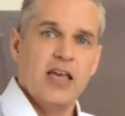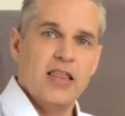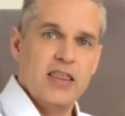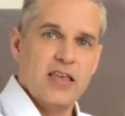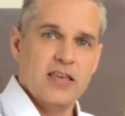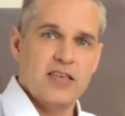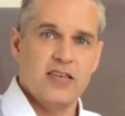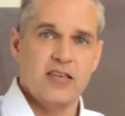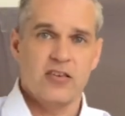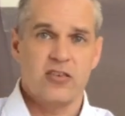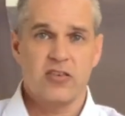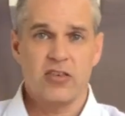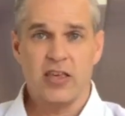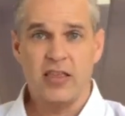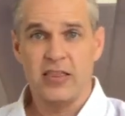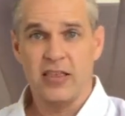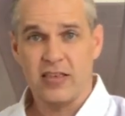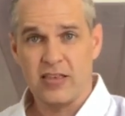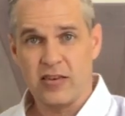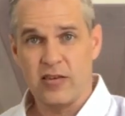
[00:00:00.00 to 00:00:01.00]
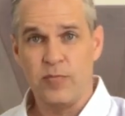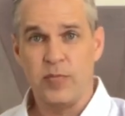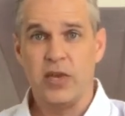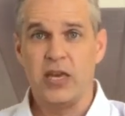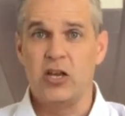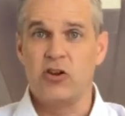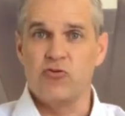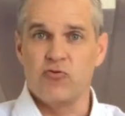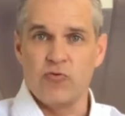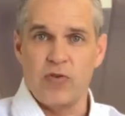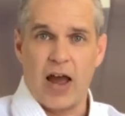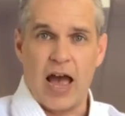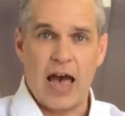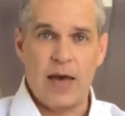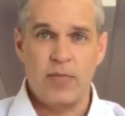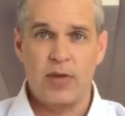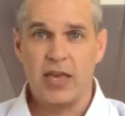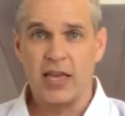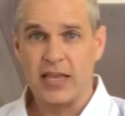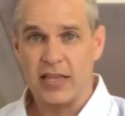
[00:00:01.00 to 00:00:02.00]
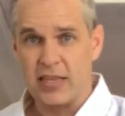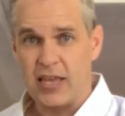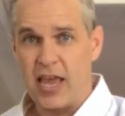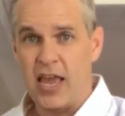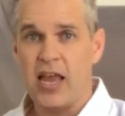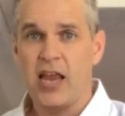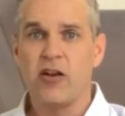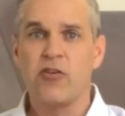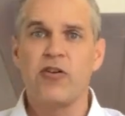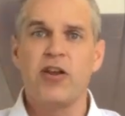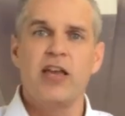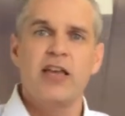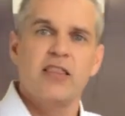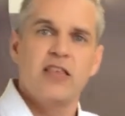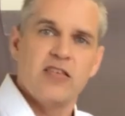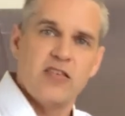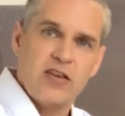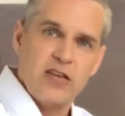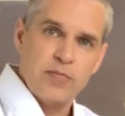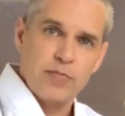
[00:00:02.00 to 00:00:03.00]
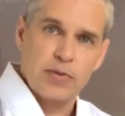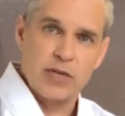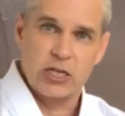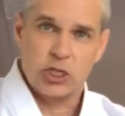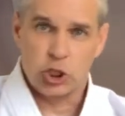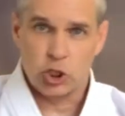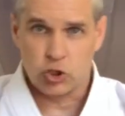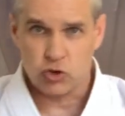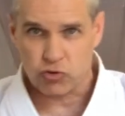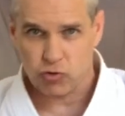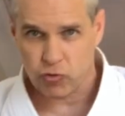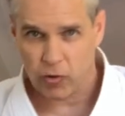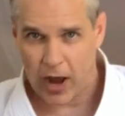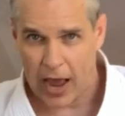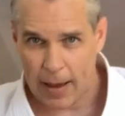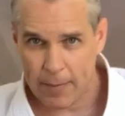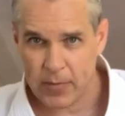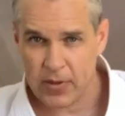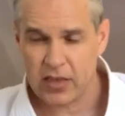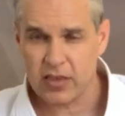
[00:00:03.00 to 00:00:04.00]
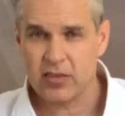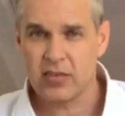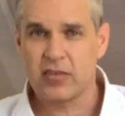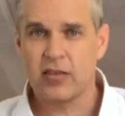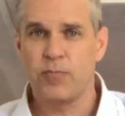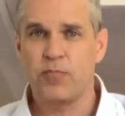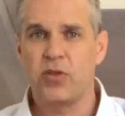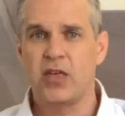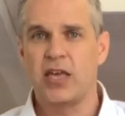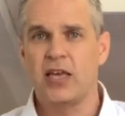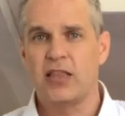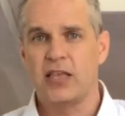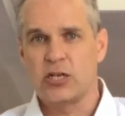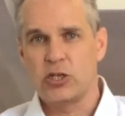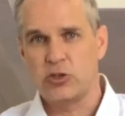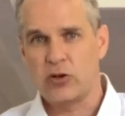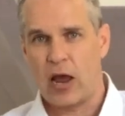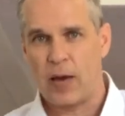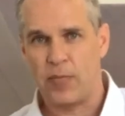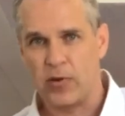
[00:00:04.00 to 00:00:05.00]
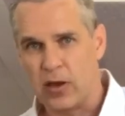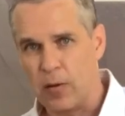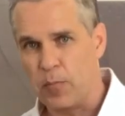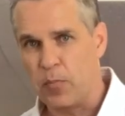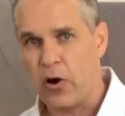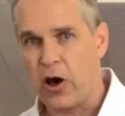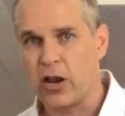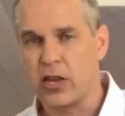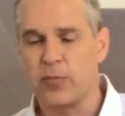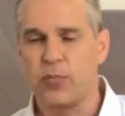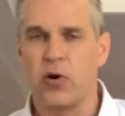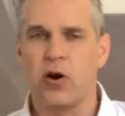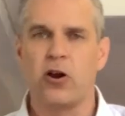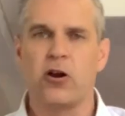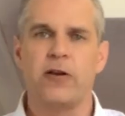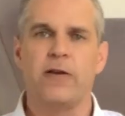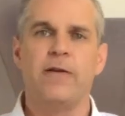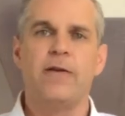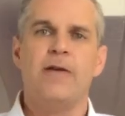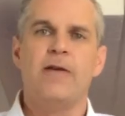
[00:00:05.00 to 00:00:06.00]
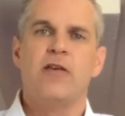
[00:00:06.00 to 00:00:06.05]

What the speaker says: this can be grabbing and tearing, this can be trapping something, like trapping a body part.